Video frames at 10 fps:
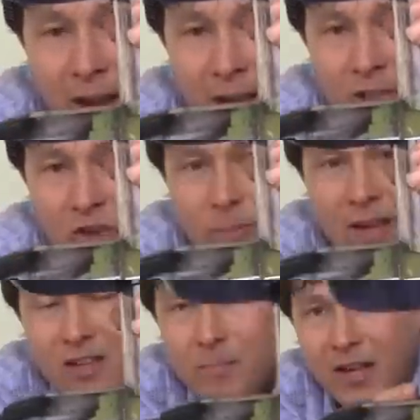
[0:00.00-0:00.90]
and they're
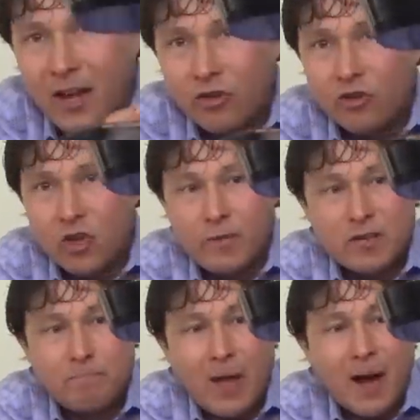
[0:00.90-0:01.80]
basically, because there's so
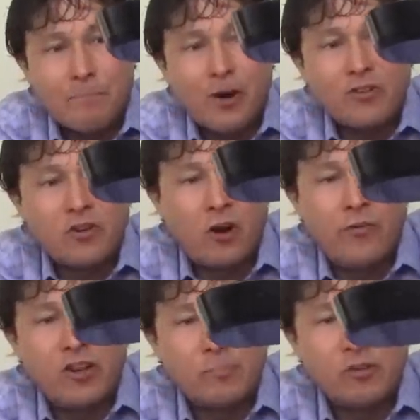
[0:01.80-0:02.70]
much back pressure
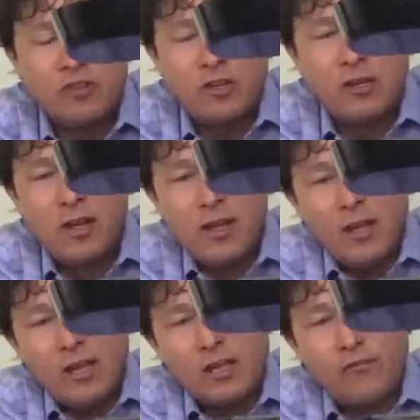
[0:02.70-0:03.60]
on this machine,
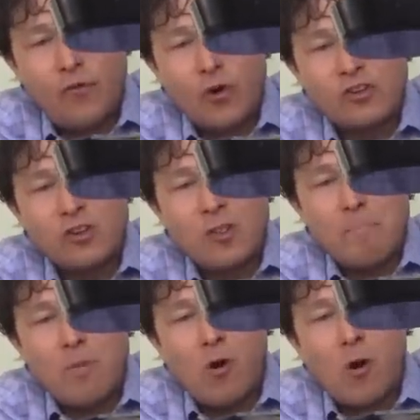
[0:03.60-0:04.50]
it's forcing the
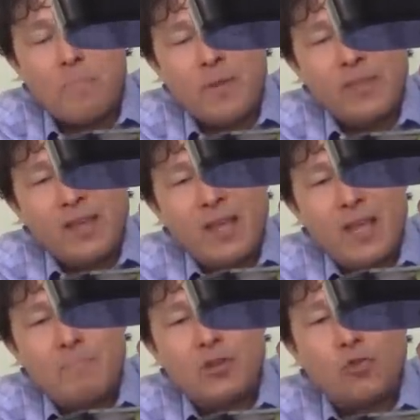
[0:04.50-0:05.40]
pulp
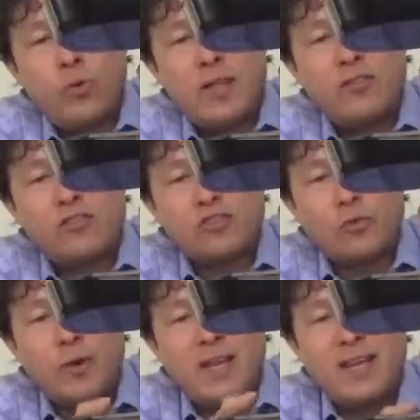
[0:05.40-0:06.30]
in between the
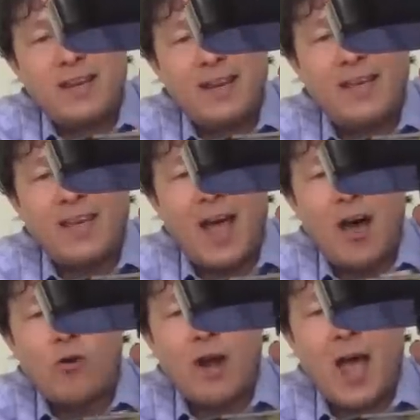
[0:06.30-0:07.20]
screen and the
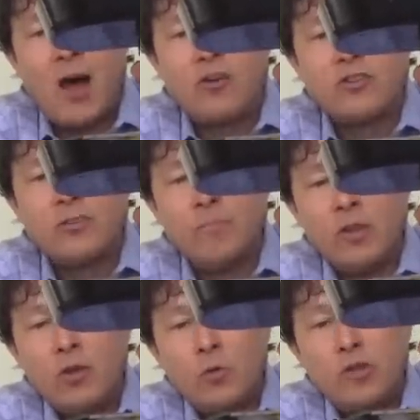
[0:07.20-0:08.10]
outer housing,
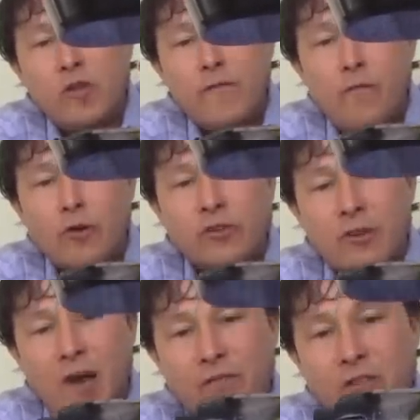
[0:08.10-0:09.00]
which you force
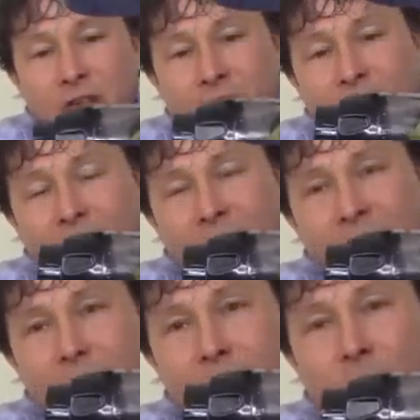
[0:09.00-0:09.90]
enough in there, that'll
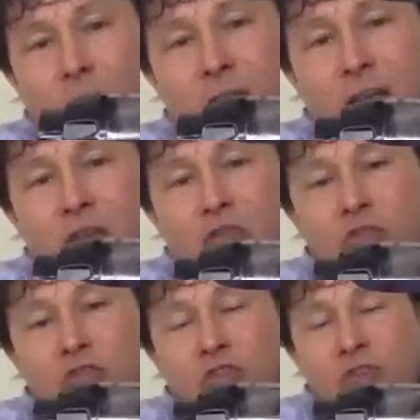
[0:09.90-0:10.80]
end up going into
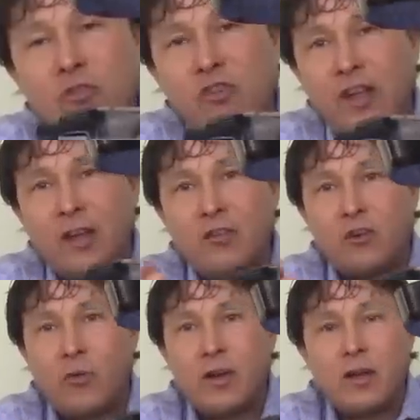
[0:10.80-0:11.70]
your juice
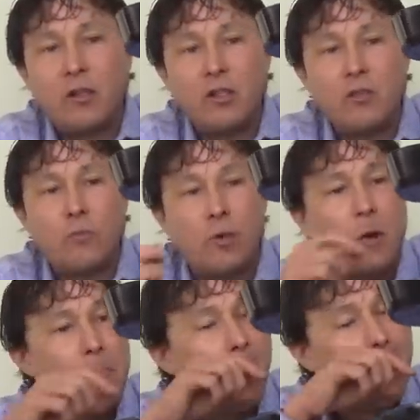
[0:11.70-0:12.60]
and creating a
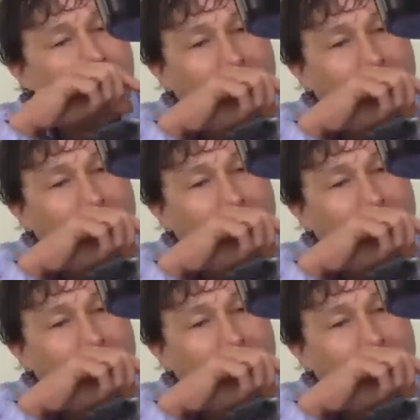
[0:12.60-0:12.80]
real pulpy